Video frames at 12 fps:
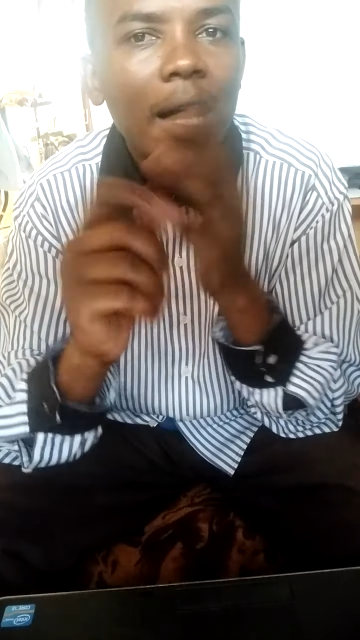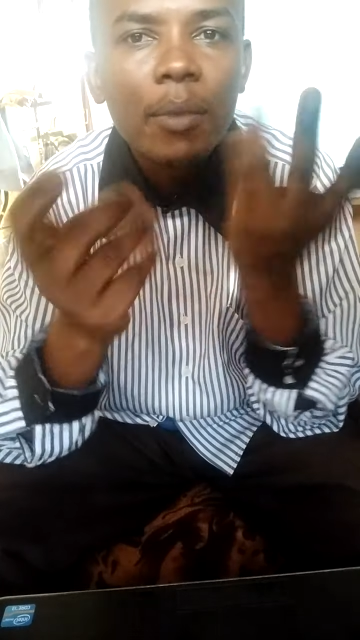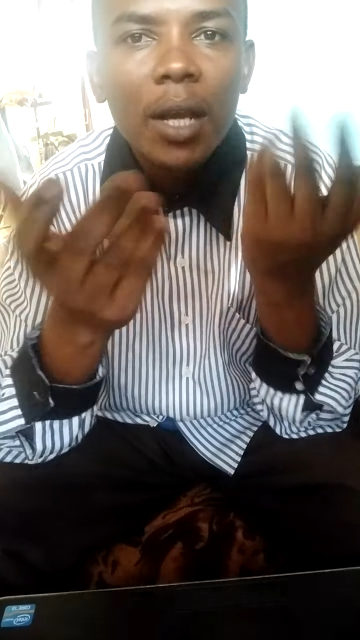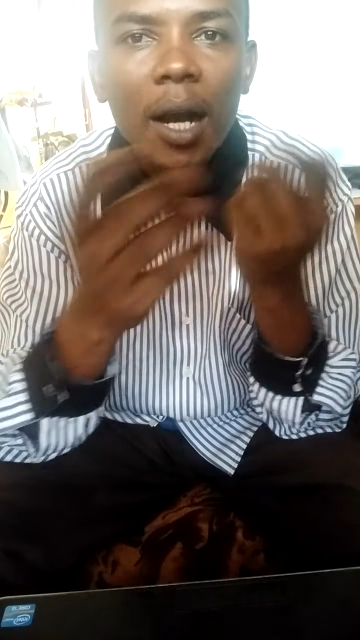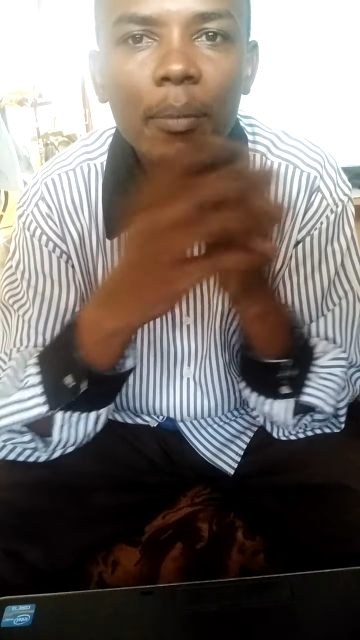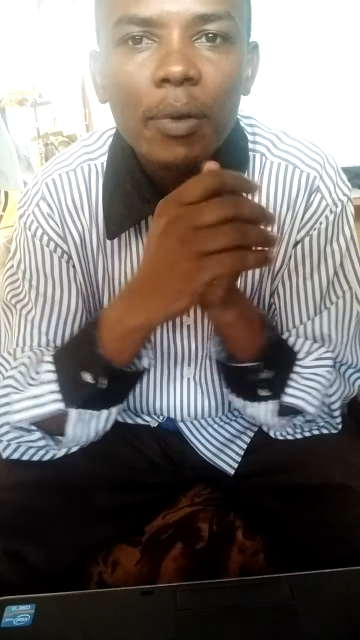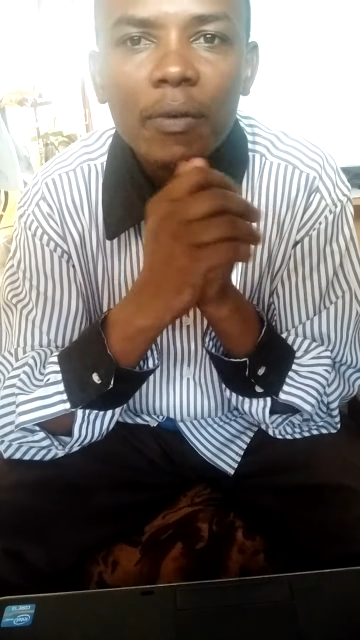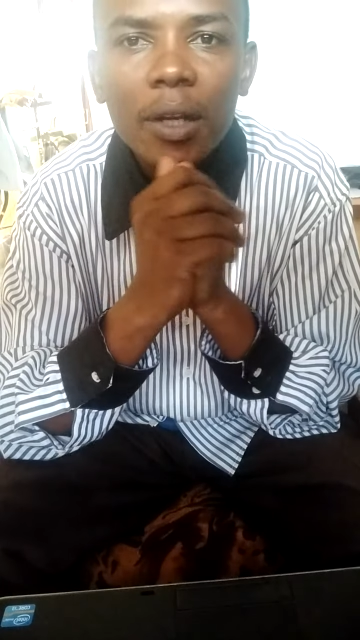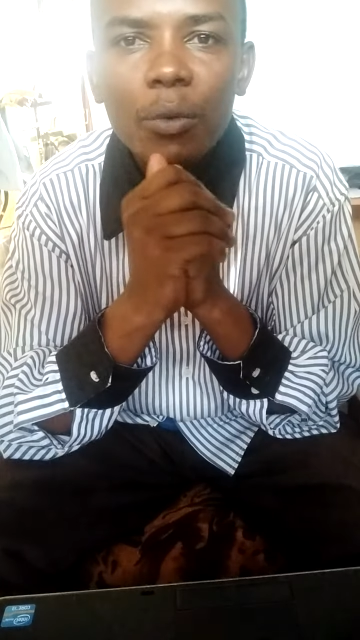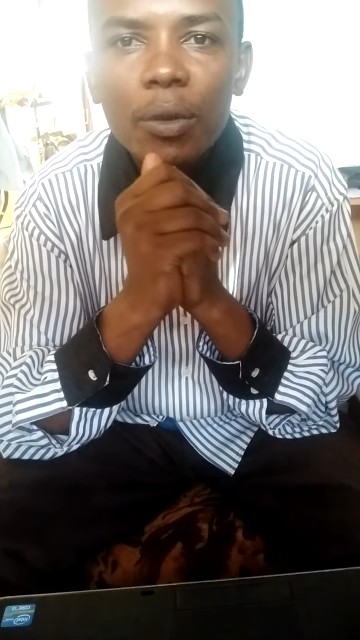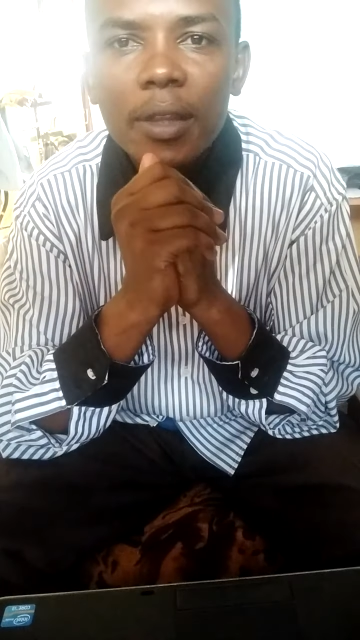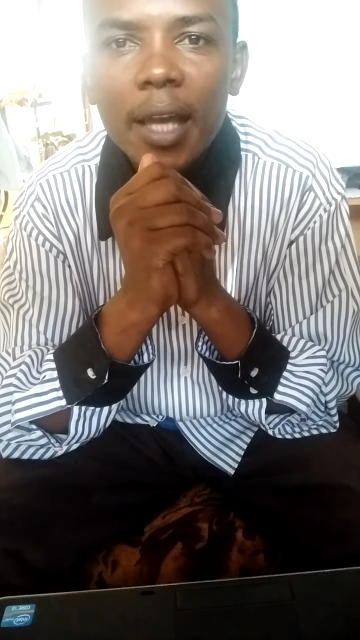coming up
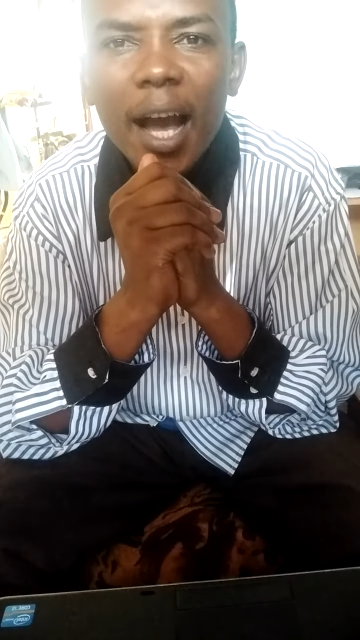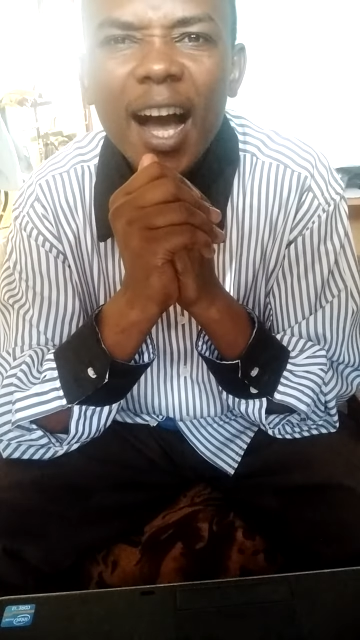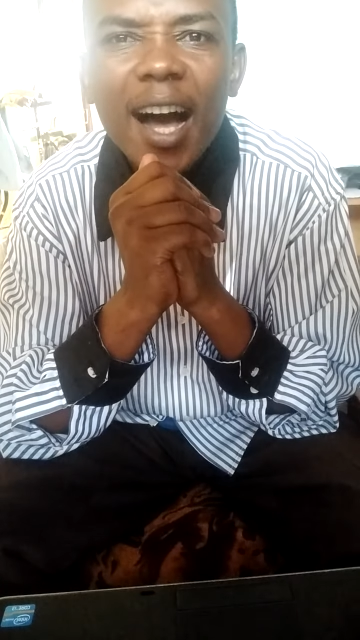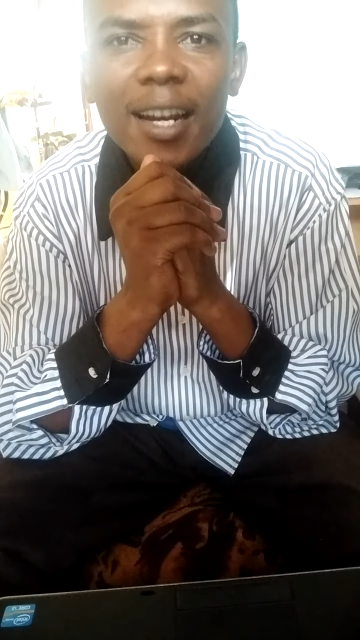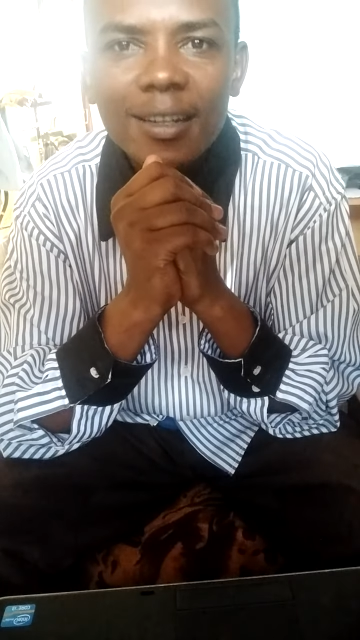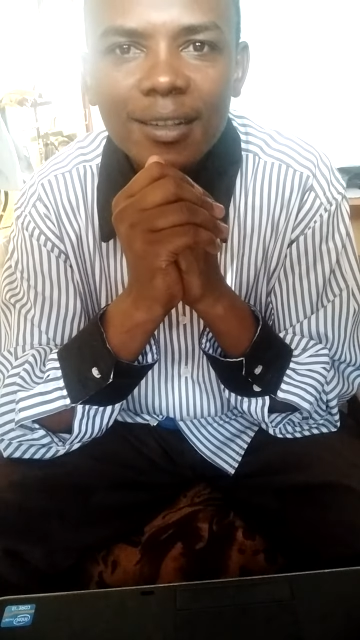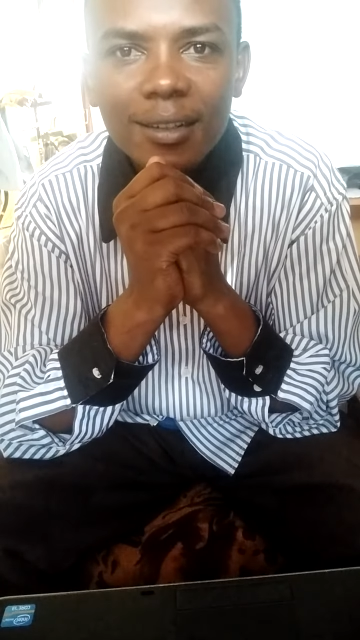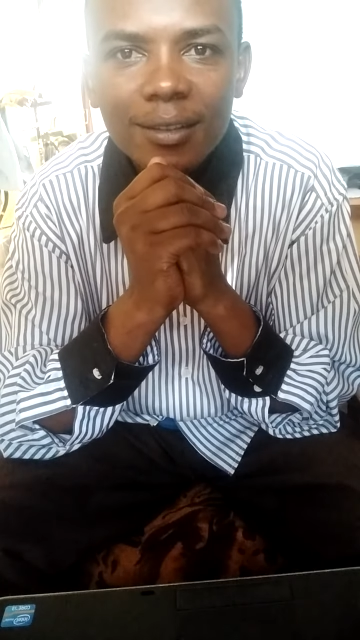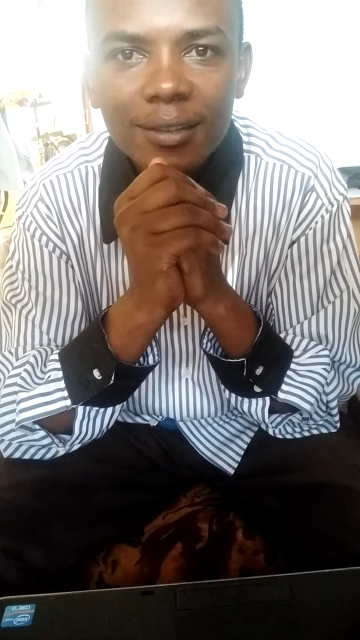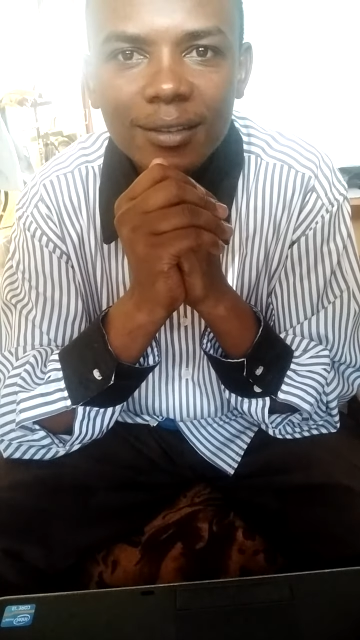even with the heart.